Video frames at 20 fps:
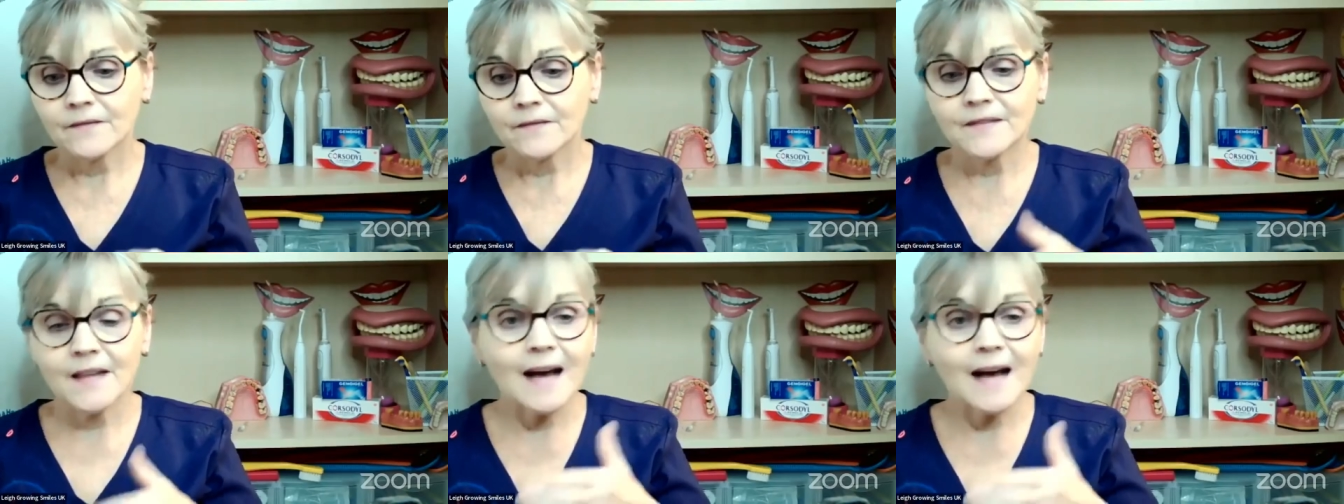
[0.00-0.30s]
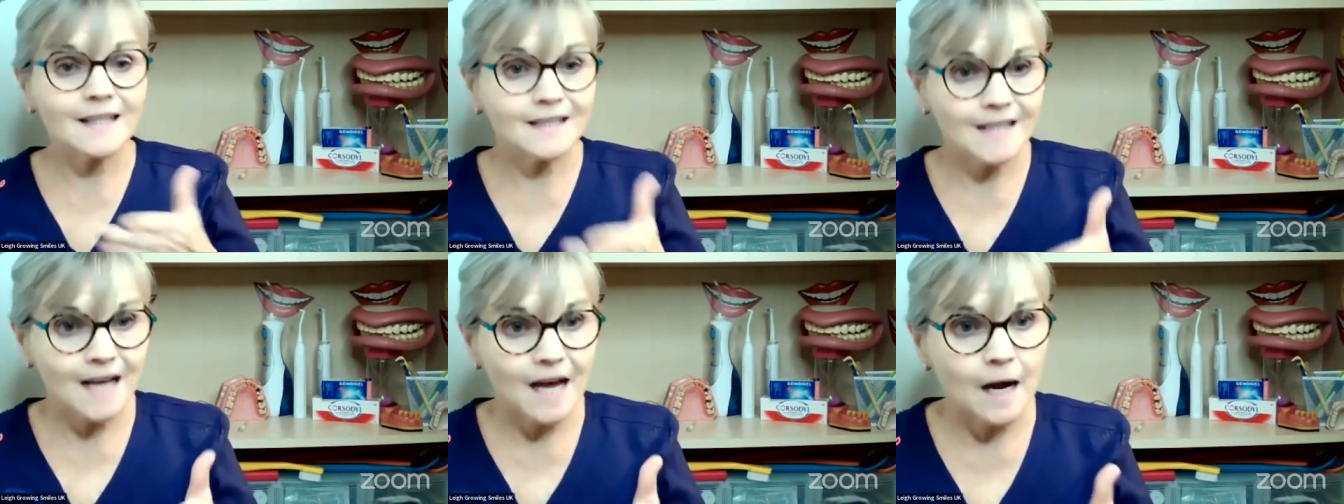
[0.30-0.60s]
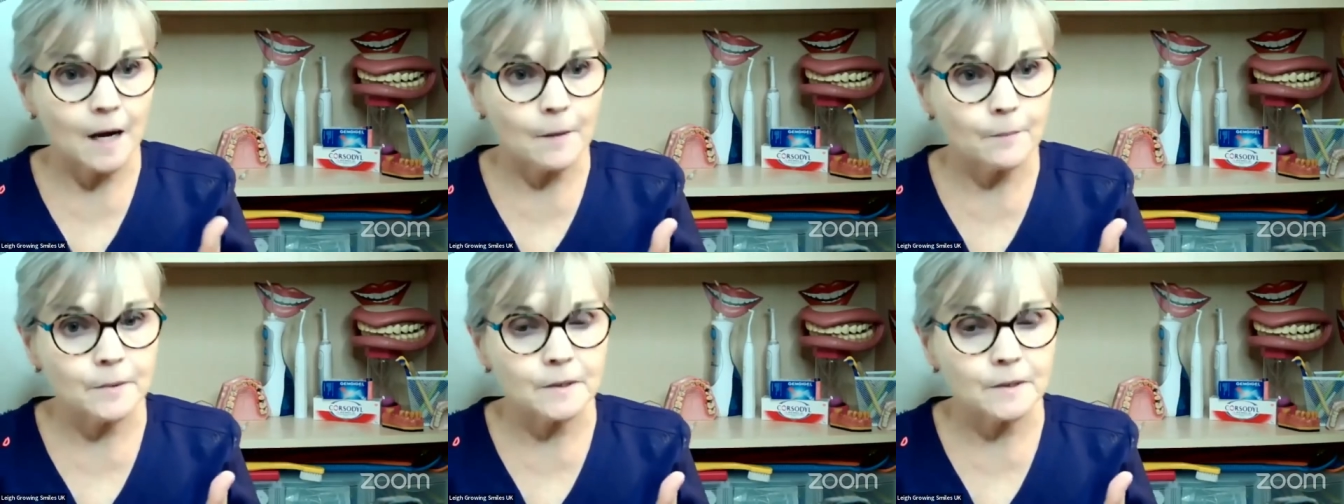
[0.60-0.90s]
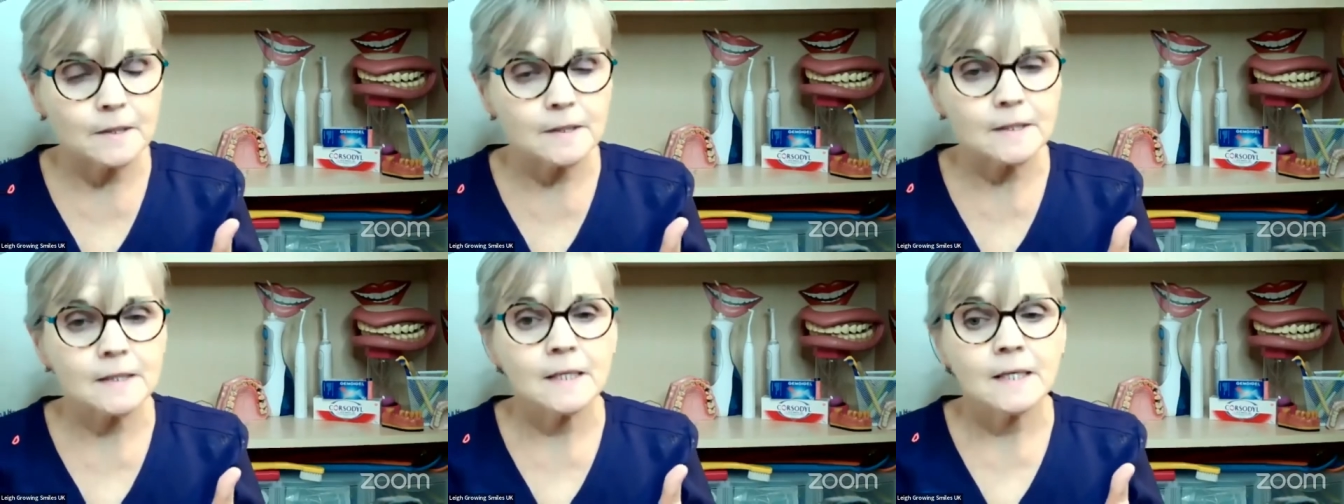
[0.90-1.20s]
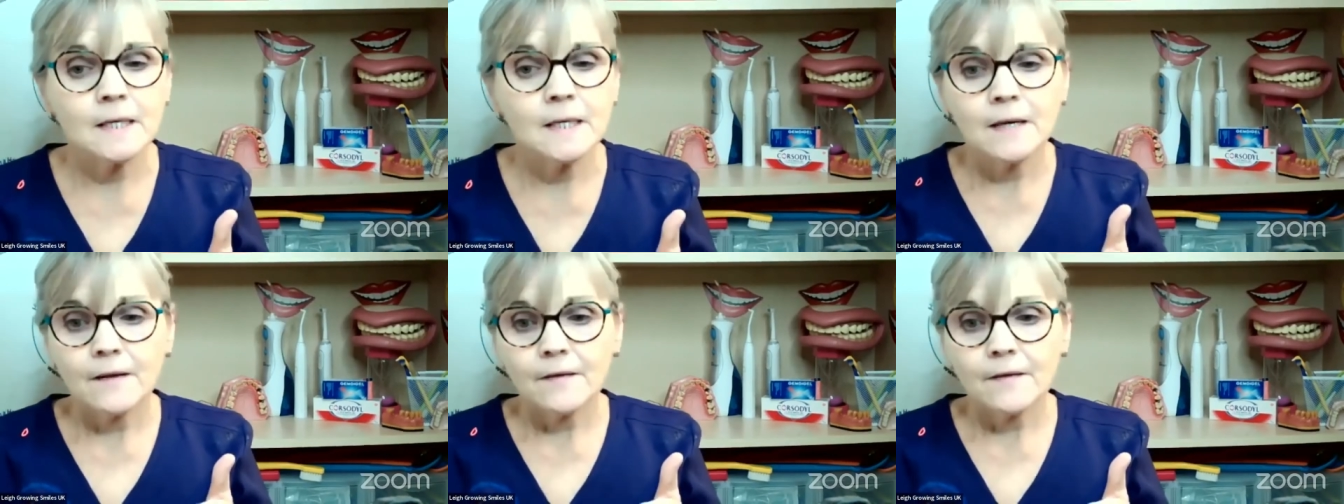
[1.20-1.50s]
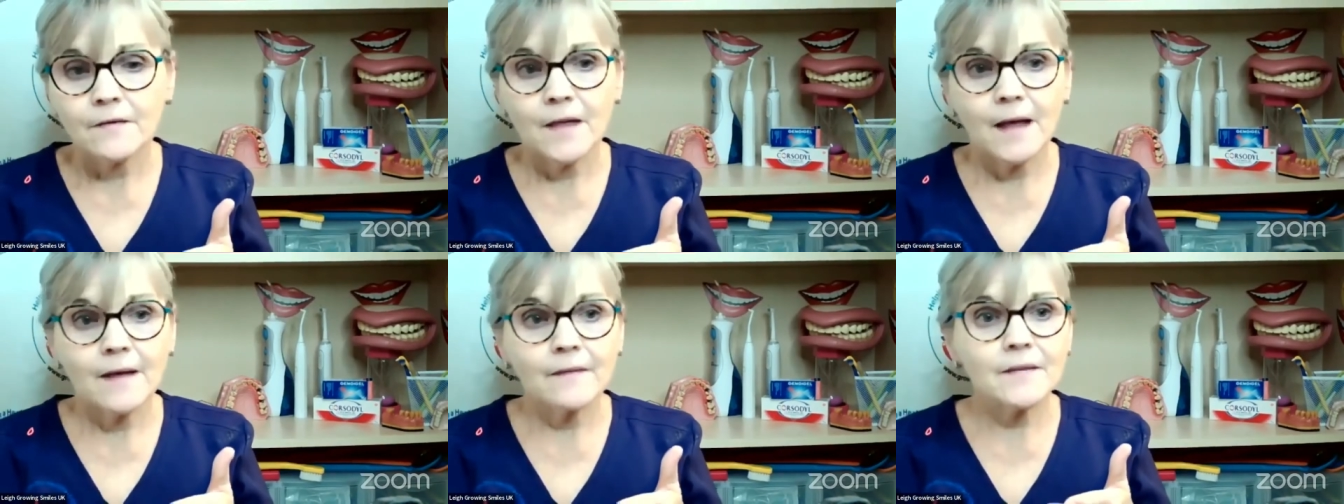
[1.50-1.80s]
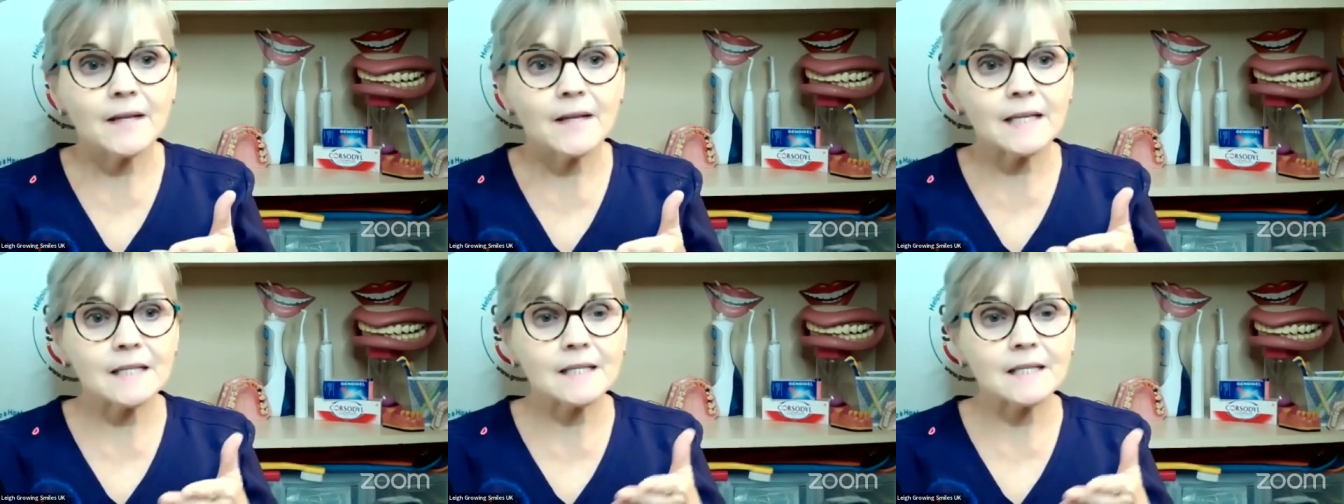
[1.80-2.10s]
that happens, then
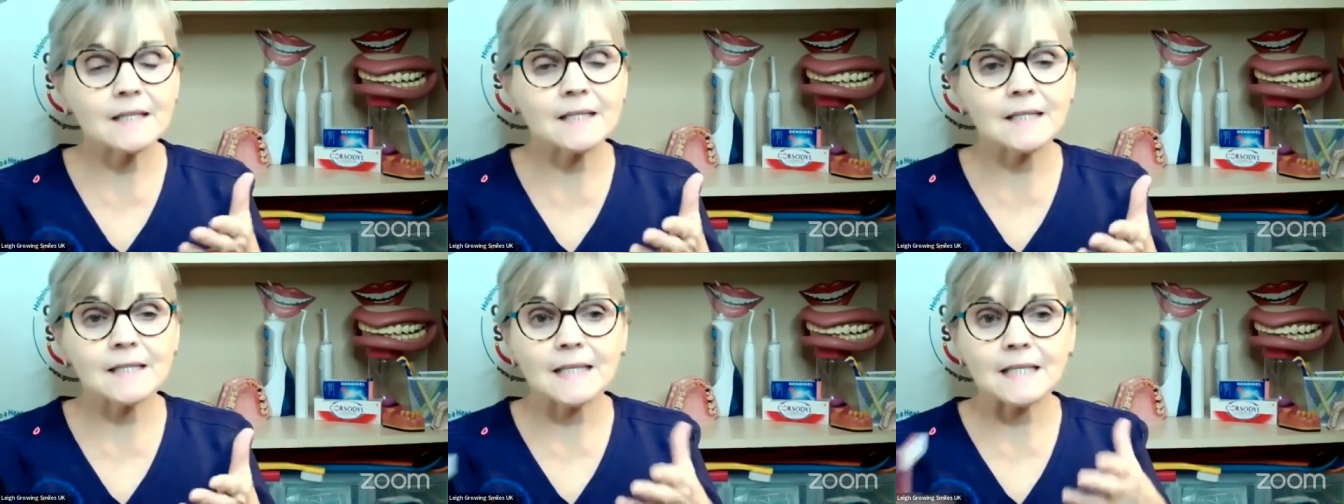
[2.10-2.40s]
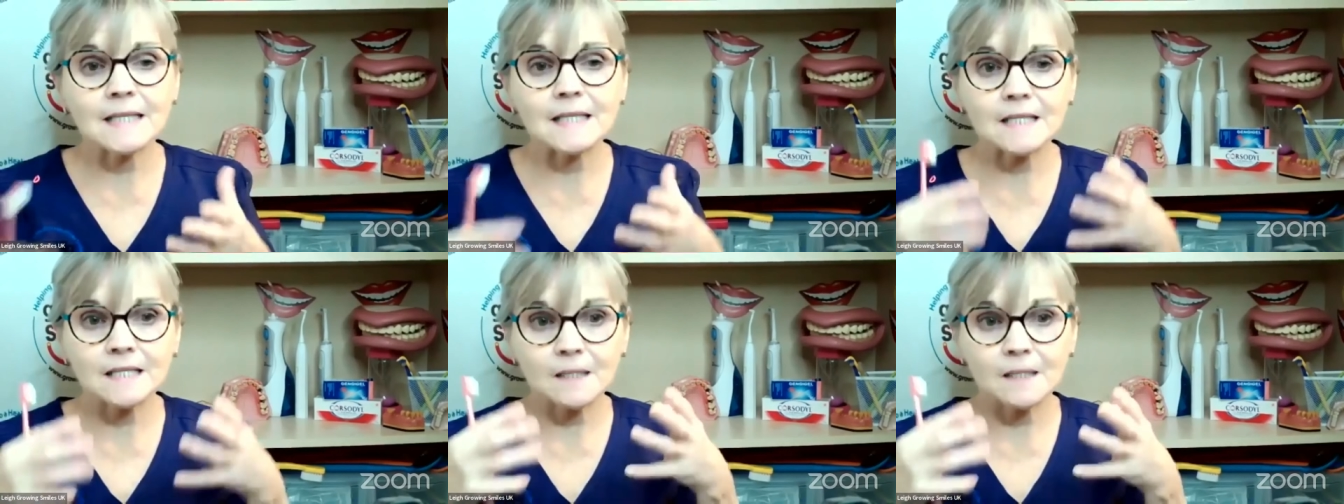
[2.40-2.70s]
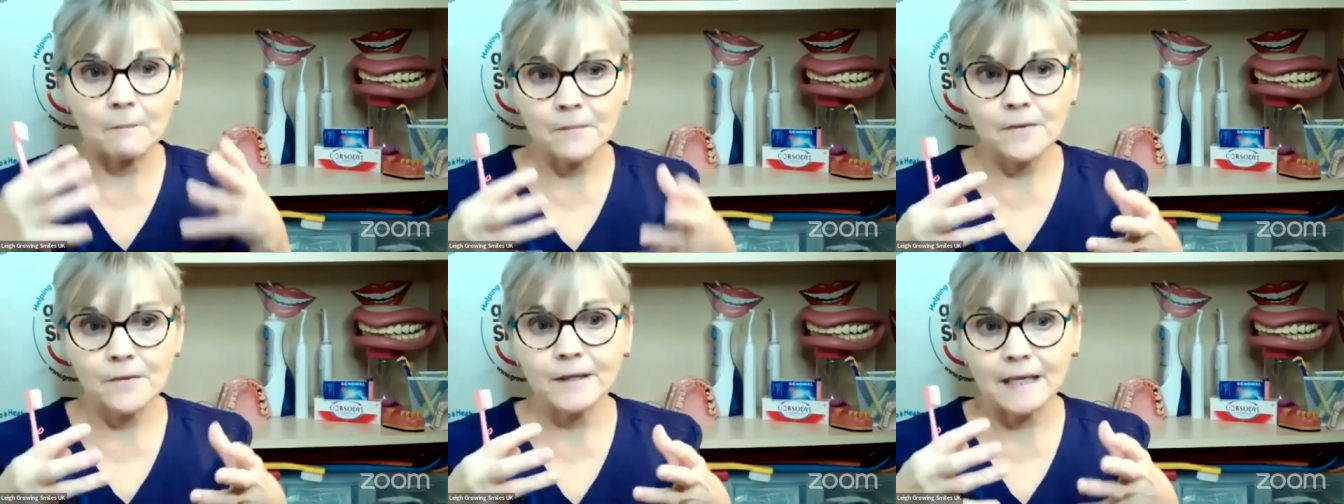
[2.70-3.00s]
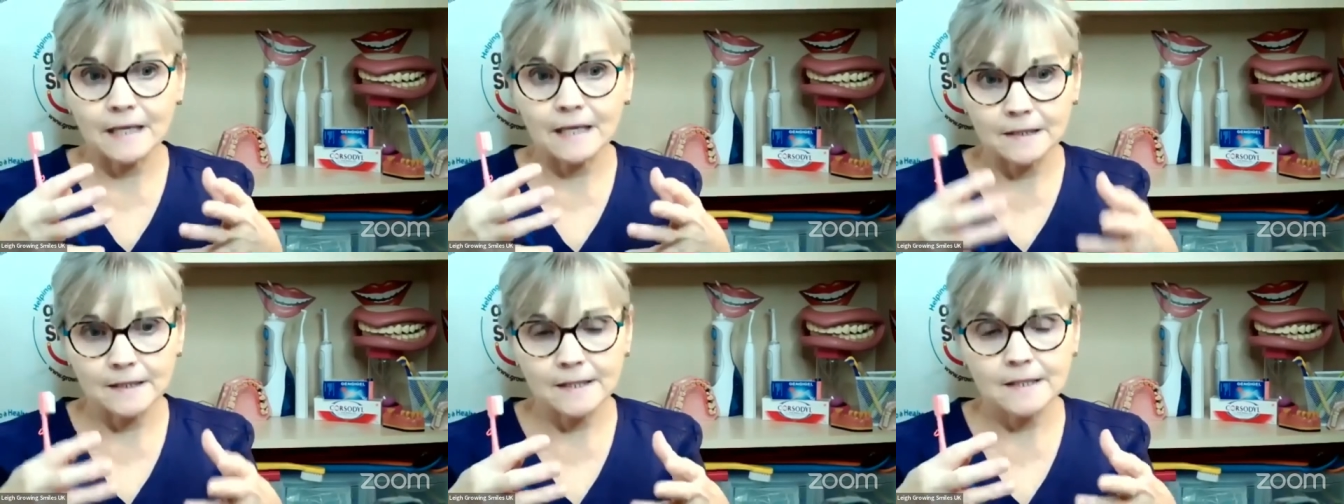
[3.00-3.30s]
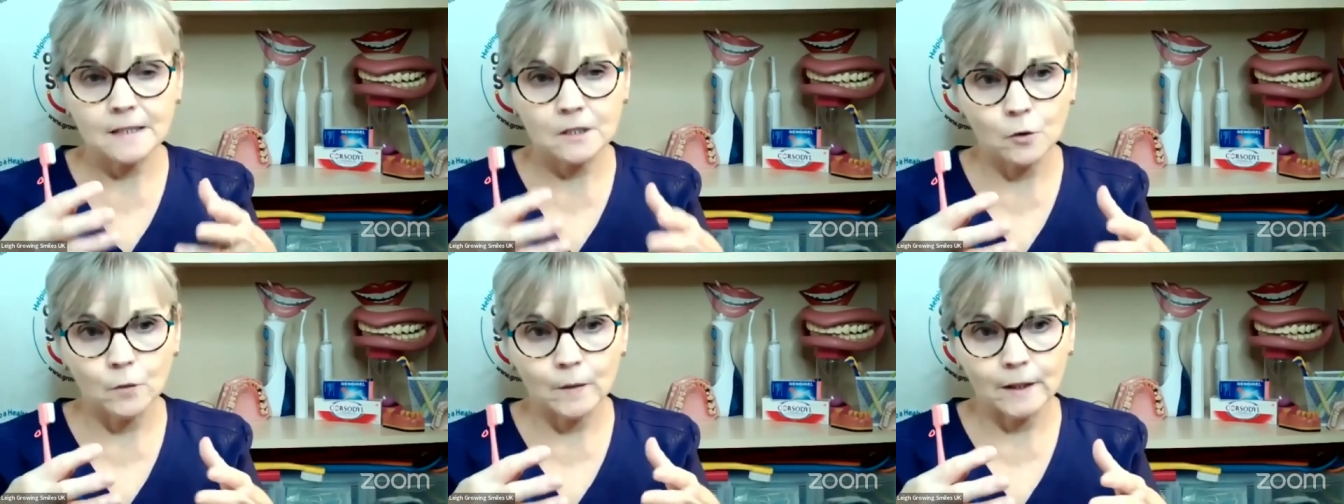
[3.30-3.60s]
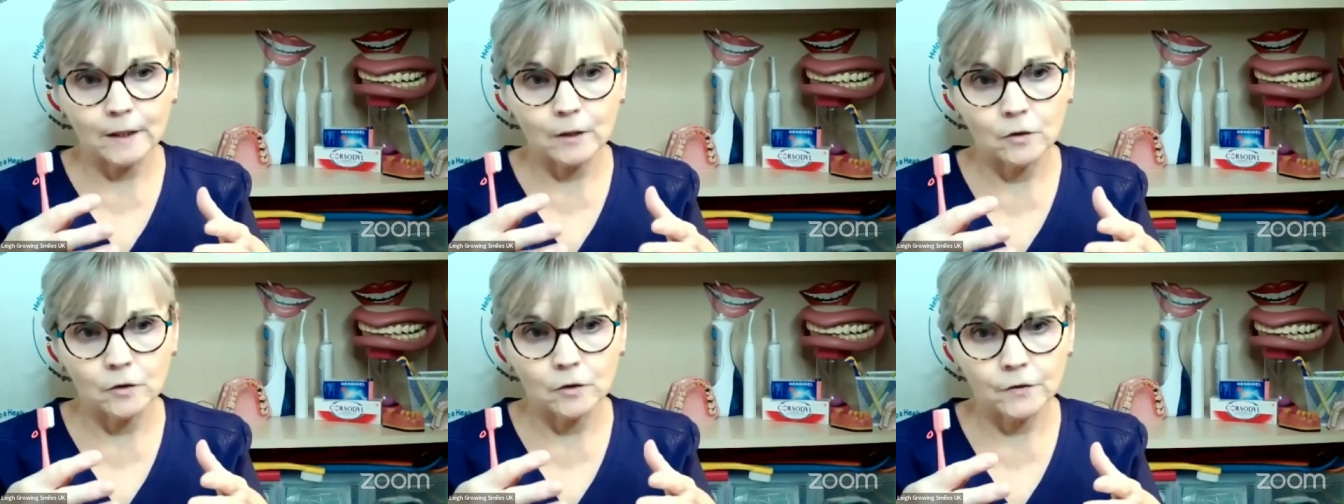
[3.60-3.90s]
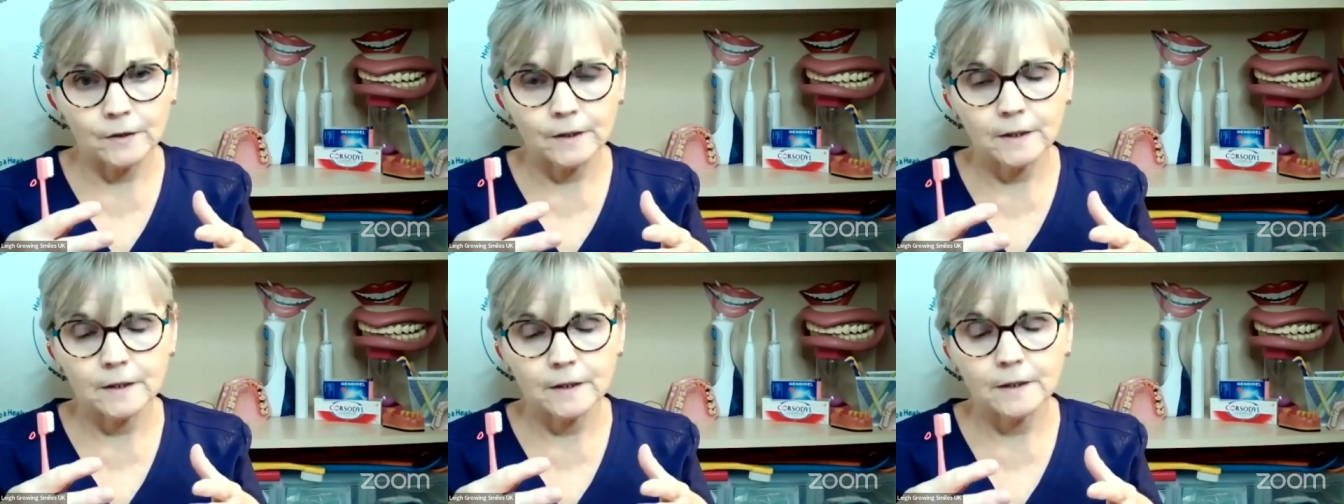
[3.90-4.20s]
they can see something else is going
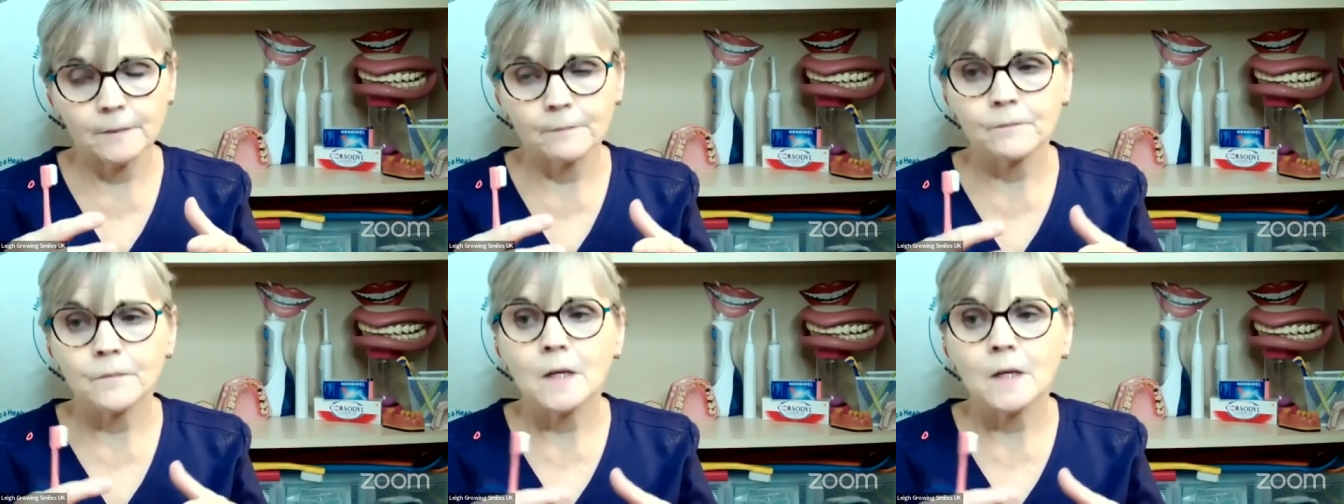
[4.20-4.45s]
on here.